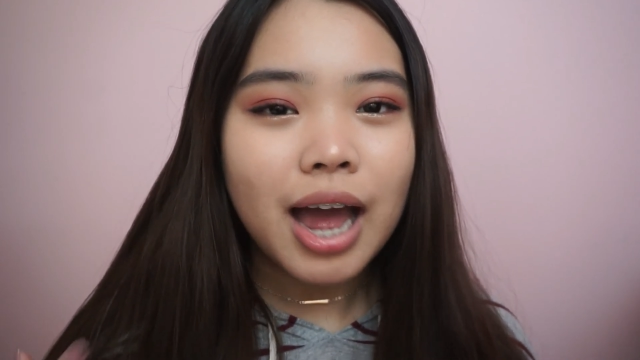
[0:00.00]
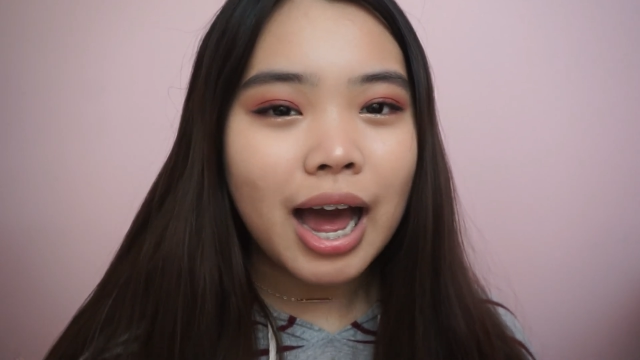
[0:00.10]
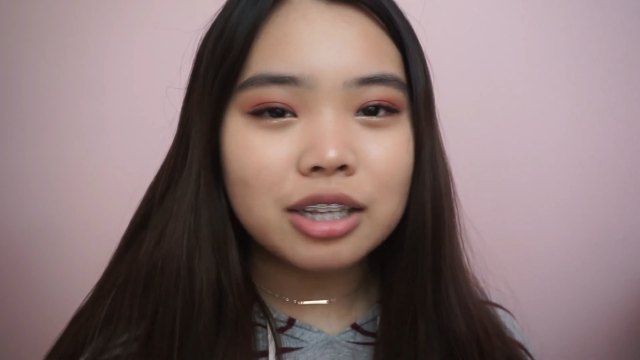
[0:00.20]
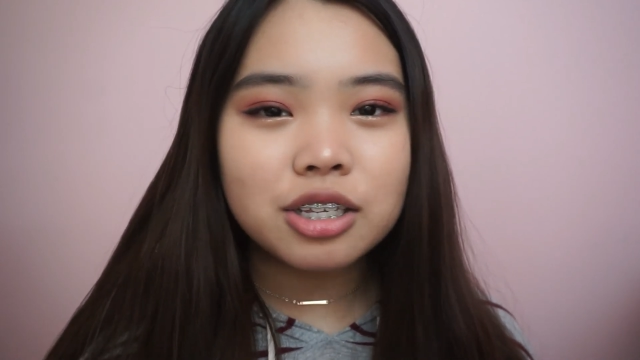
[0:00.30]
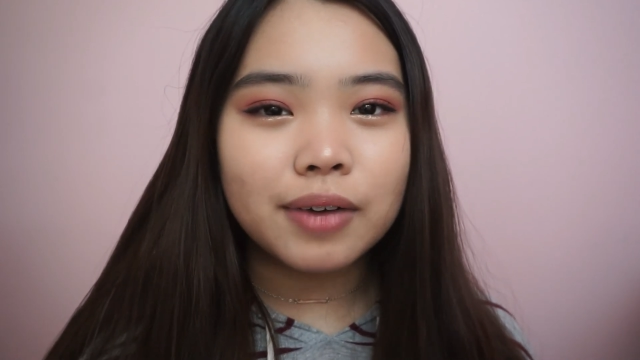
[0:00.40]

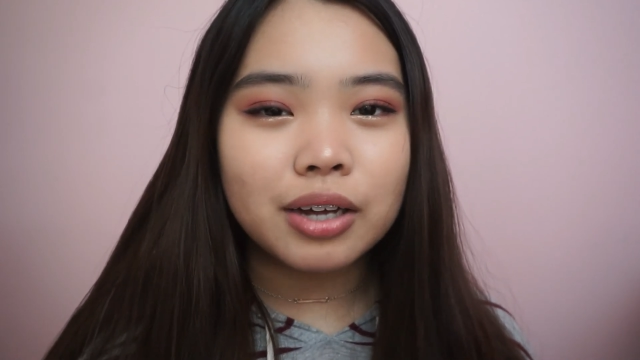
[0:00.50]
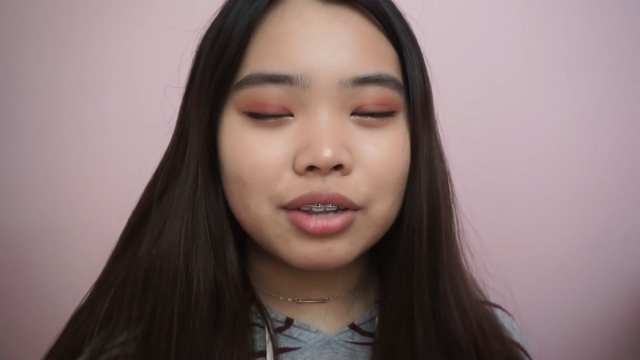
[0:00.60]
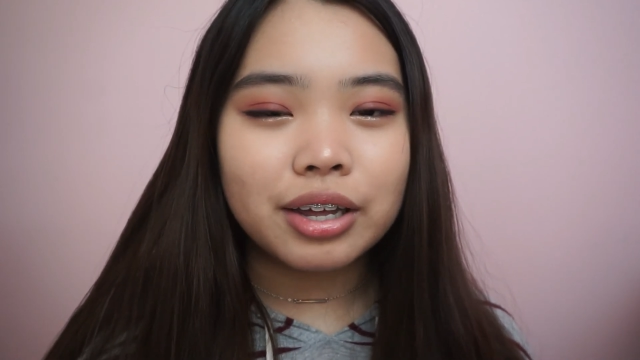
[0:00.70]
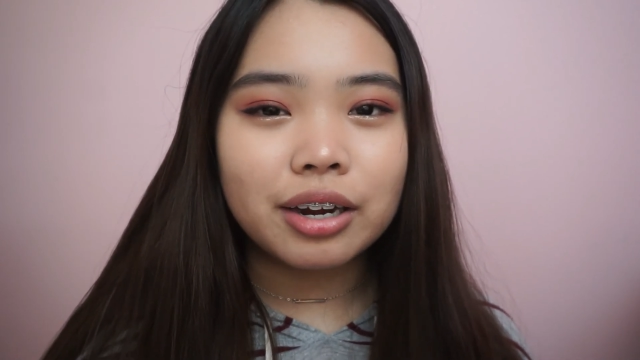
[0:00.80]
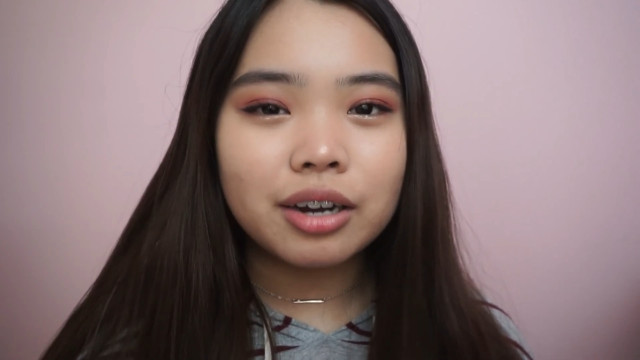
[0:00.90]
active
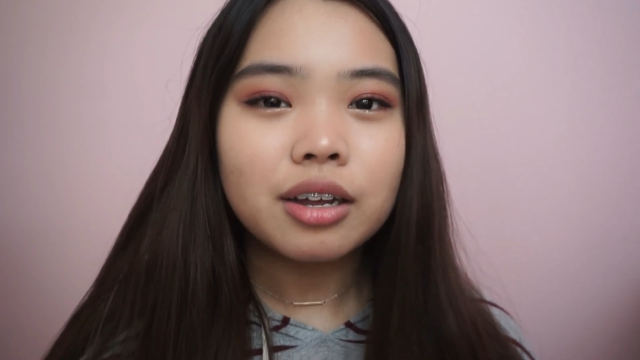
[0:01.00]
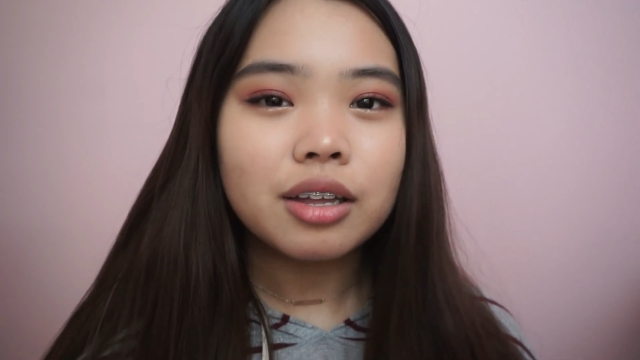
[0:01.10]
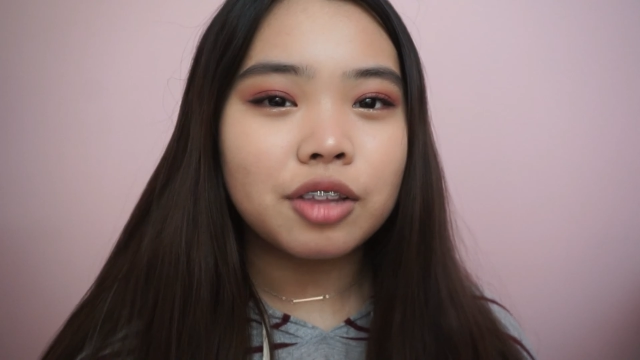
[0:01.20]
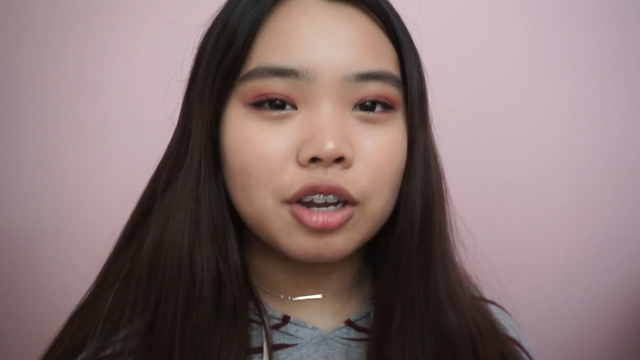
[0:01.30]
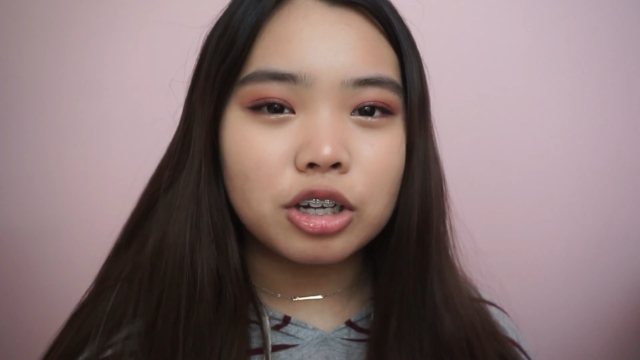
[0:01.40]
on there
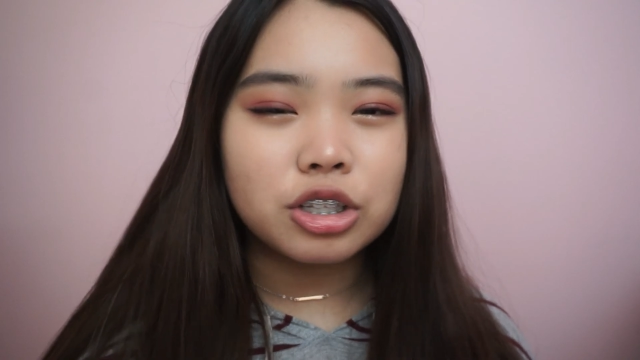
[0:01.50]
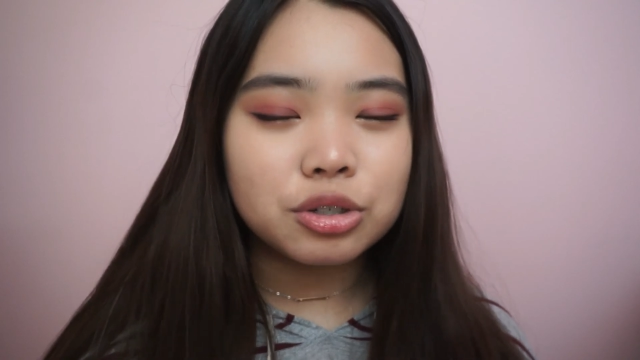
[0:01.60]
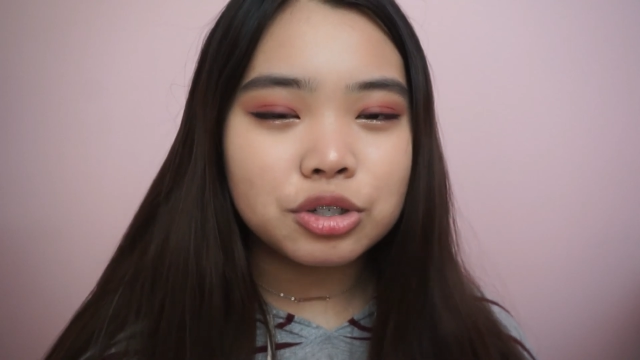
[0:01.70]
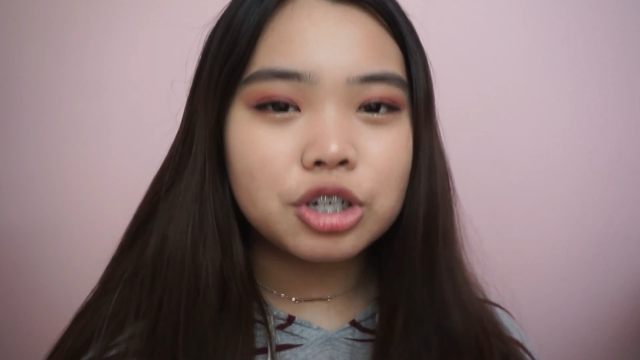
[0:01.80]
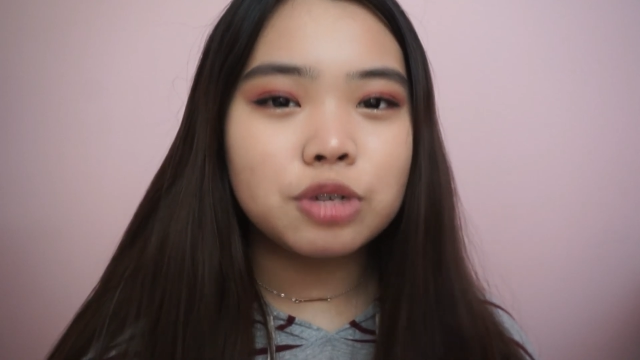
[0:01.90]
than on
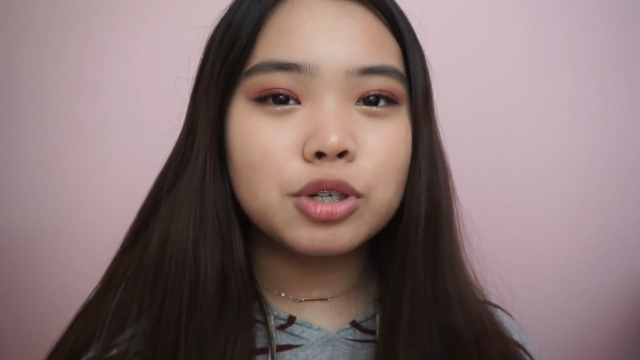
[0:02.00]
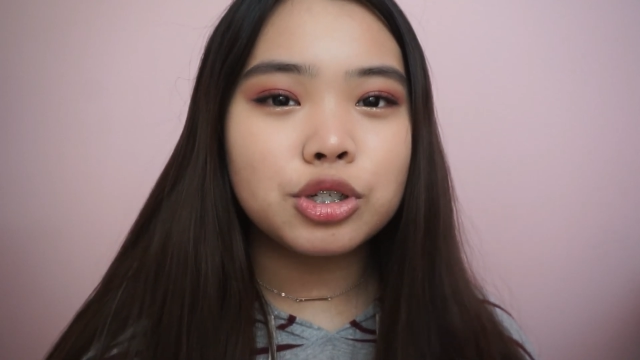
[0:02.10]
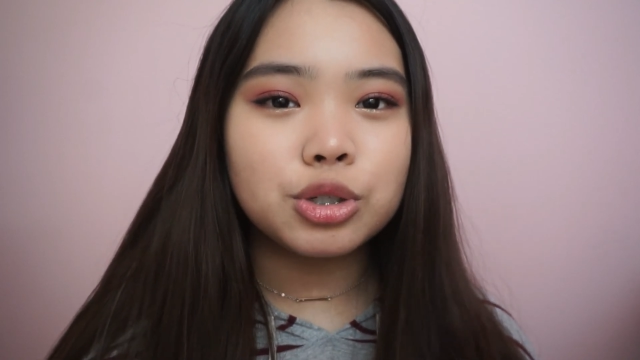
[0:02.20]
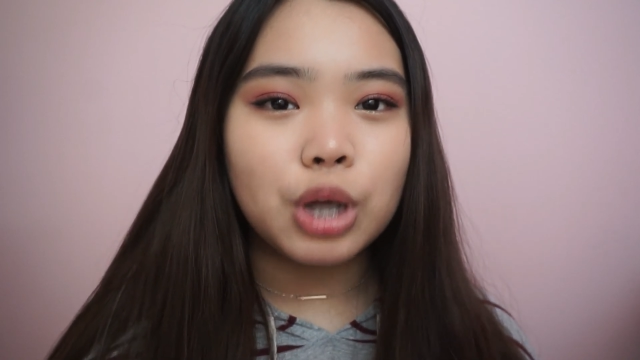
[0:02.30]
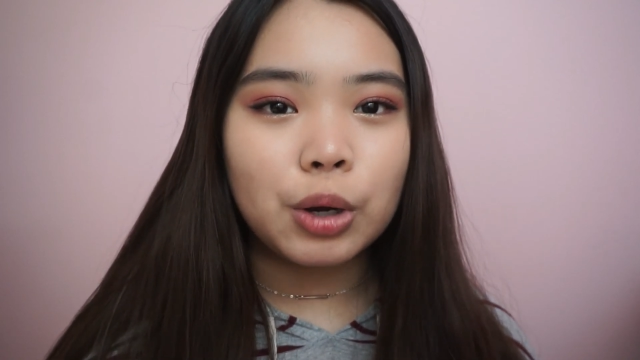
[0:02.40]
YouTube
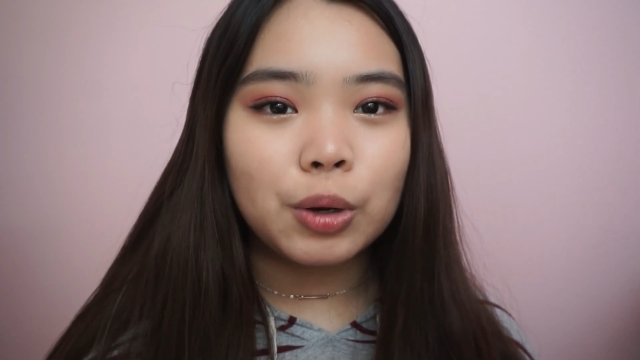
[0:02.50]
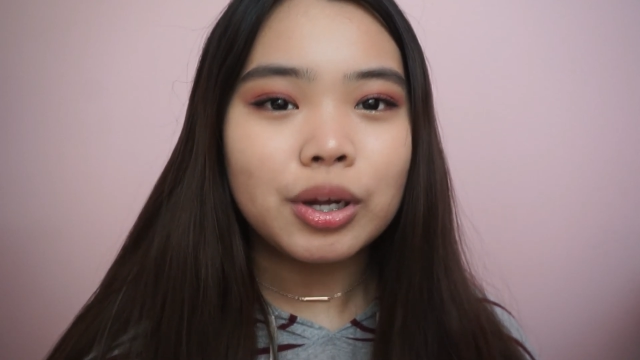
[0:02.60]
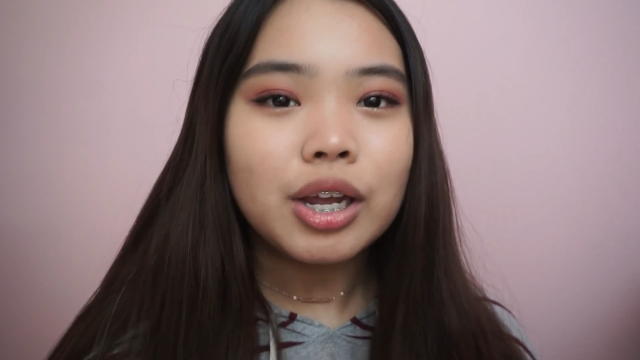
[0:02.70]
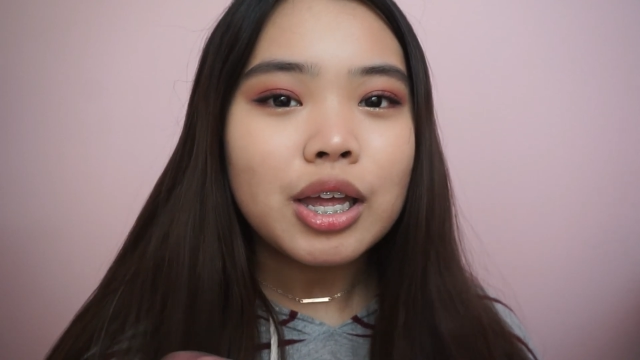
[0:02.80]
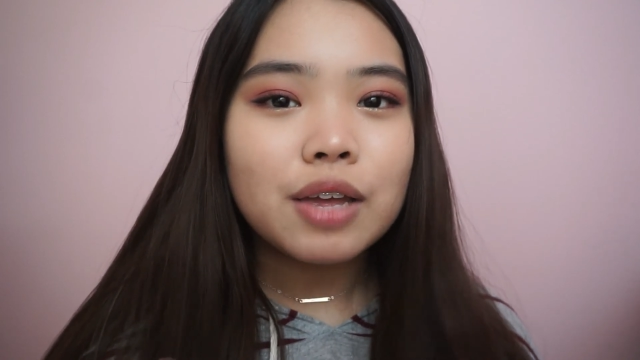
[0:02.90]
so
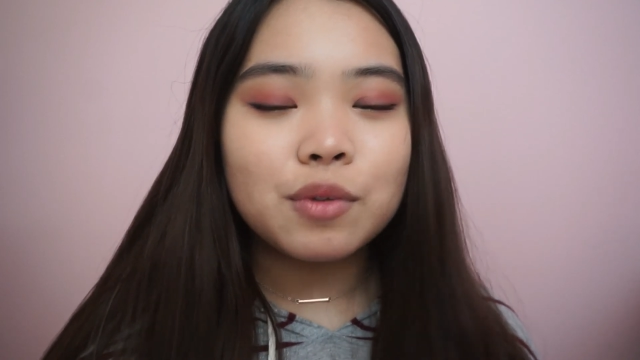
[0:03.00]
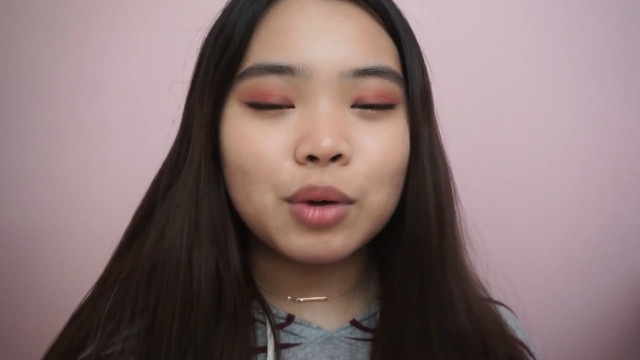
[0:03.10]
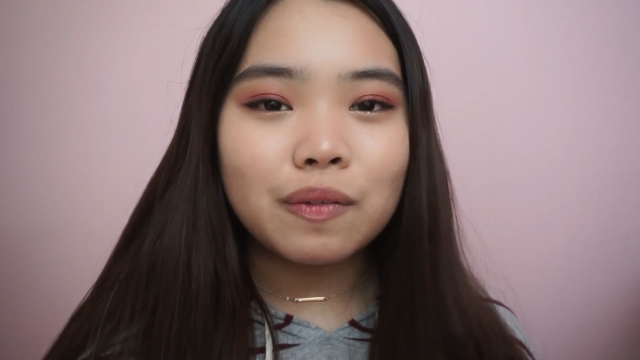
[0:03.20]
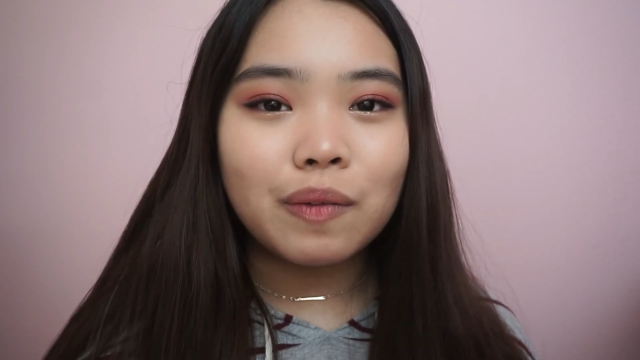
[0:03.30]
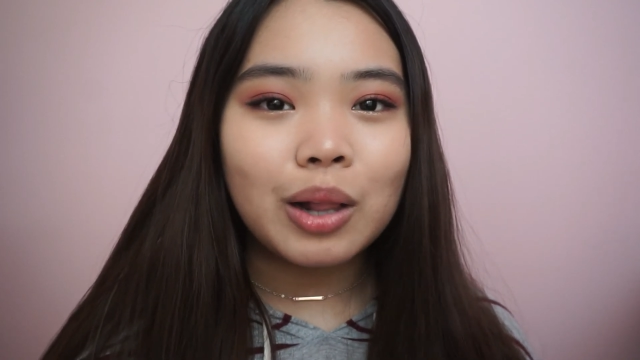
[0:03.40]
if you
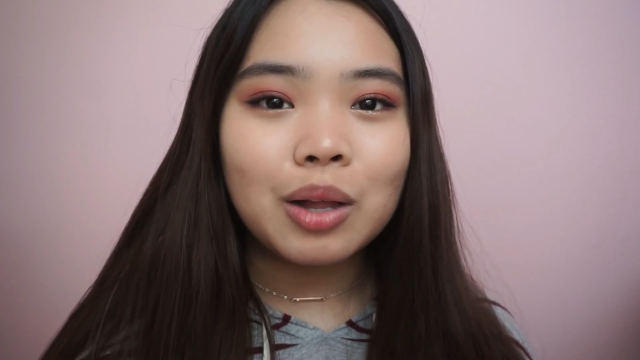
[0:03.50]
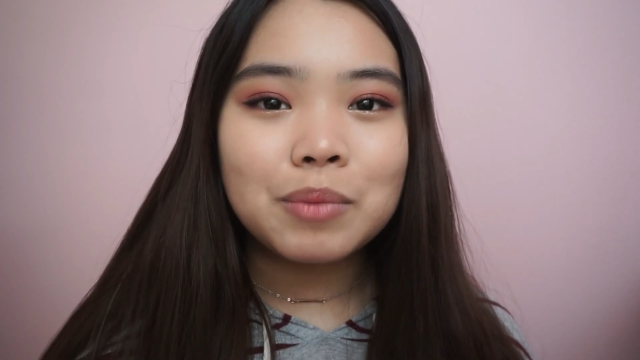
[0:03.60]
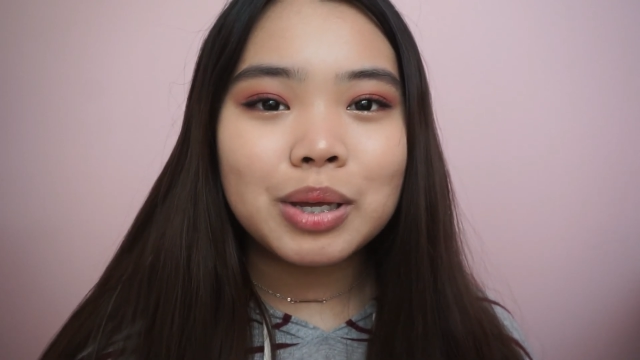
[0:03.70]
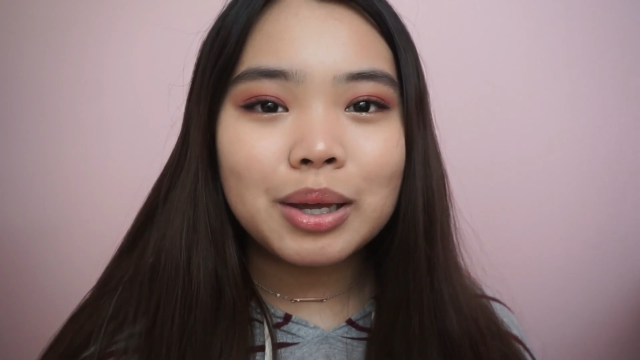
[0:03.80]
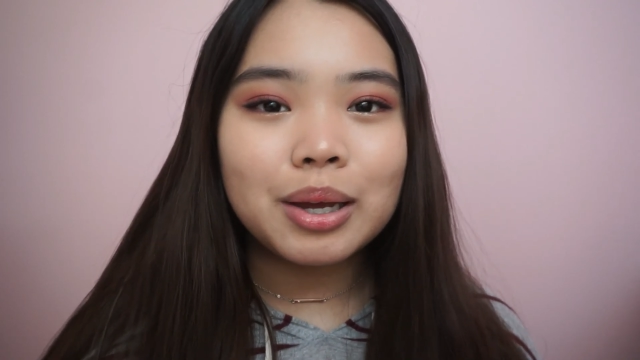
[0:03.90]
want to follow
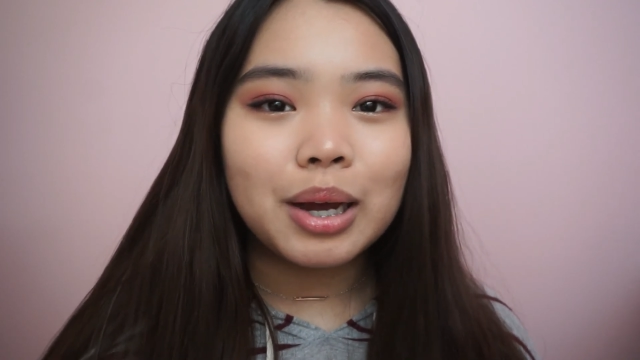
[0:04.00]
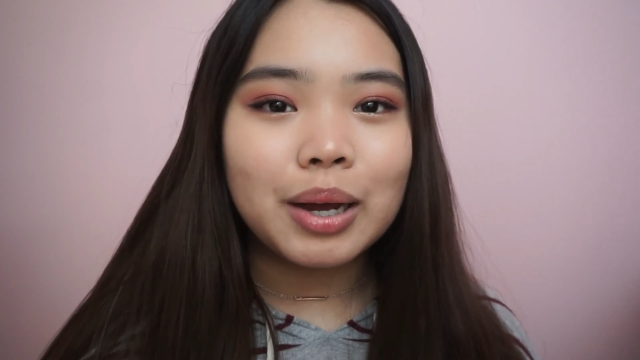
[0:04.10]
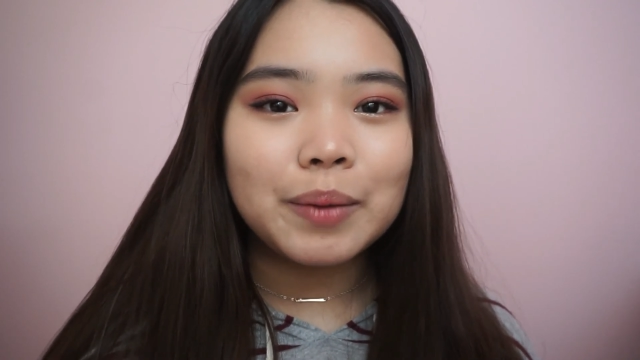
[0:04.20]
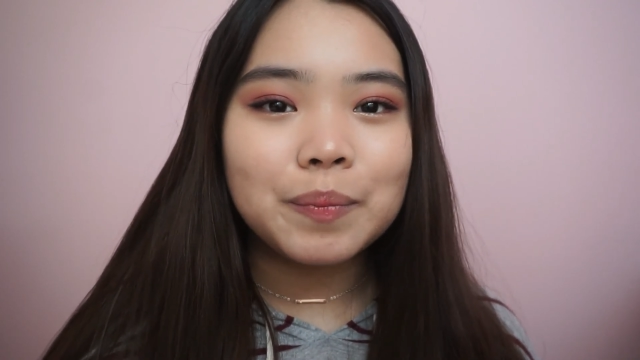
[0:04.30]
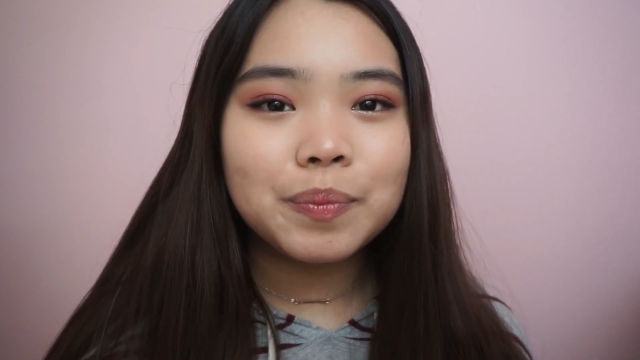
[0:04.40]
me,
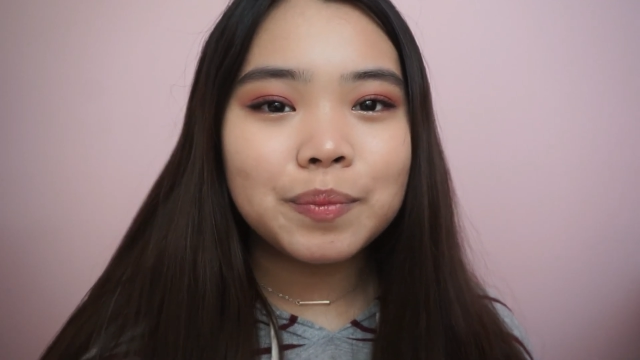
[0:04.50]
um,